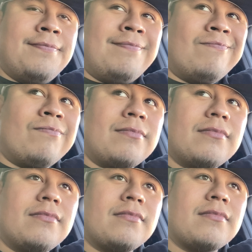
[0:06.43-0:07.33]
I
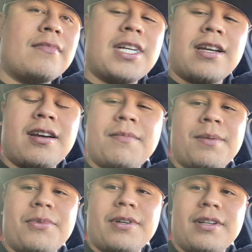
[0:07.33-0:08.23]
can't
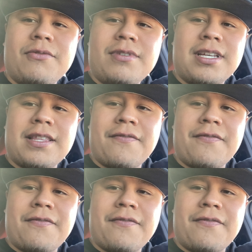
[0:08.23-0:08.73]
remember. It was like the